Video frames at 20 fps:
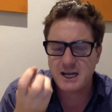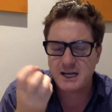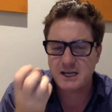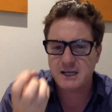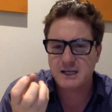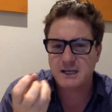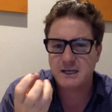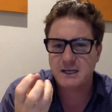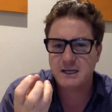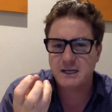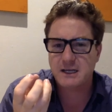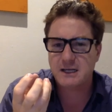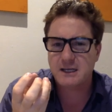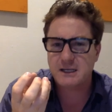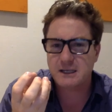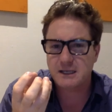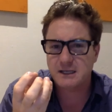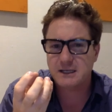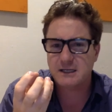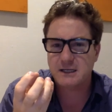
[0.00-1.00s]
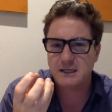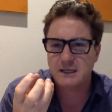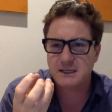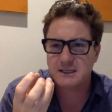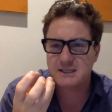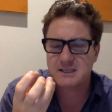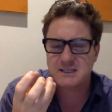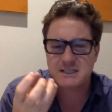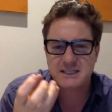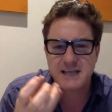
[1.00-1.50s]
in a
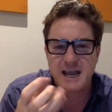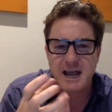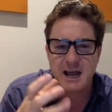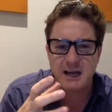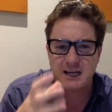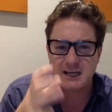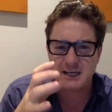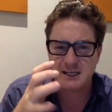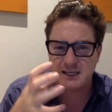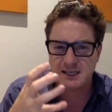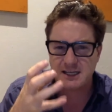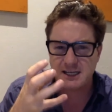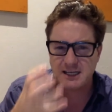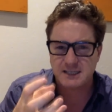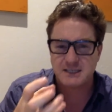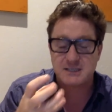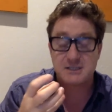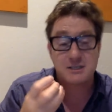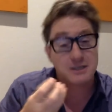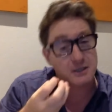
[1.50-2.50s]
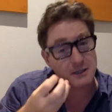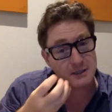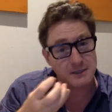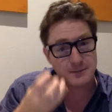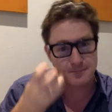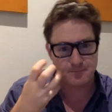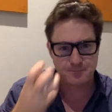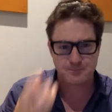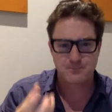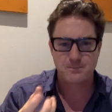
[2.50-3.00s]
stout, in the Guinness. You
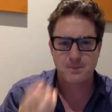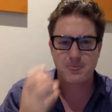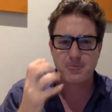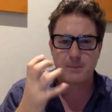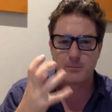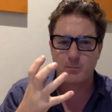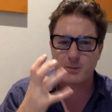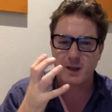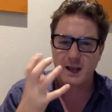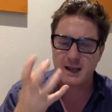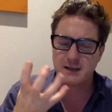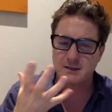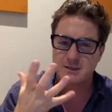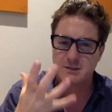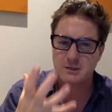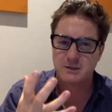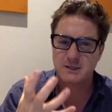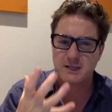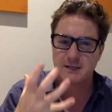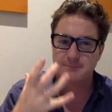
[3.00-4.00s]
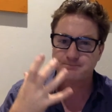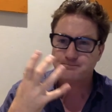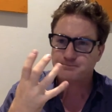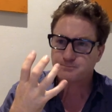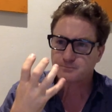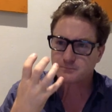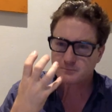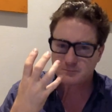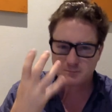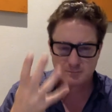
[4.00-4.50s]
know how it's got that
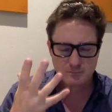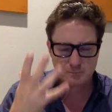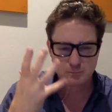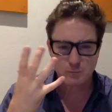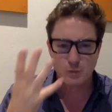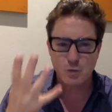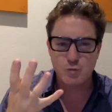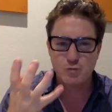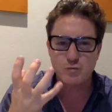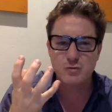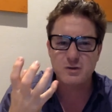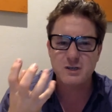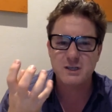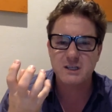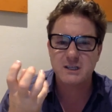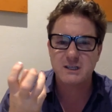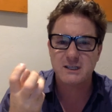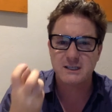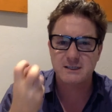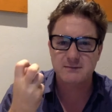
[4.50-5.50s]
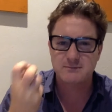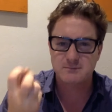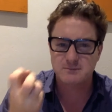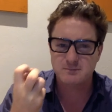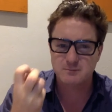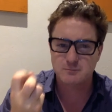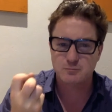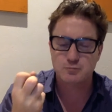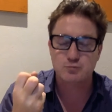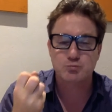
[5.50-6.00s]
really
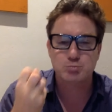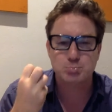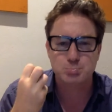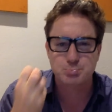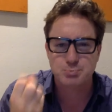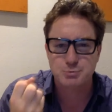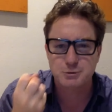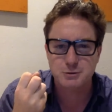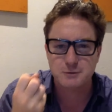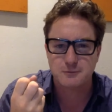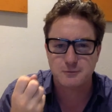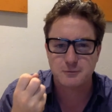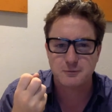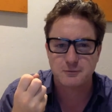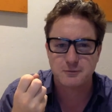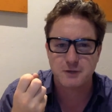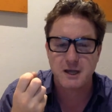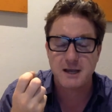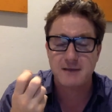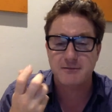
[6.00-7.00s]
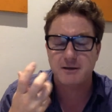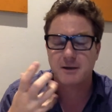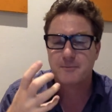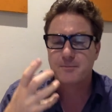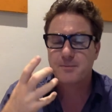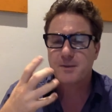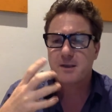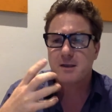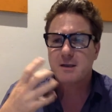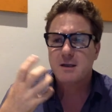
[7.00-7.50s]
beautiful flavour.
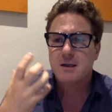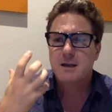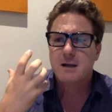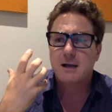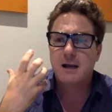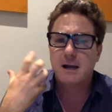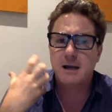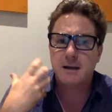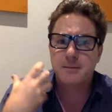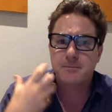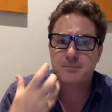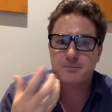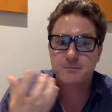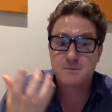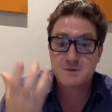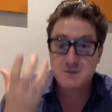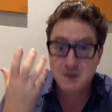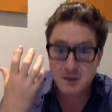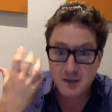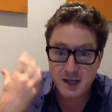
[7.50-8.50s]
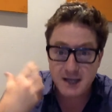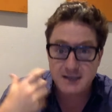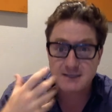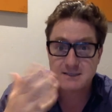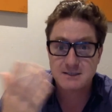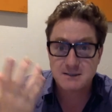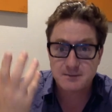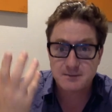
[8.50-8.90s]
So that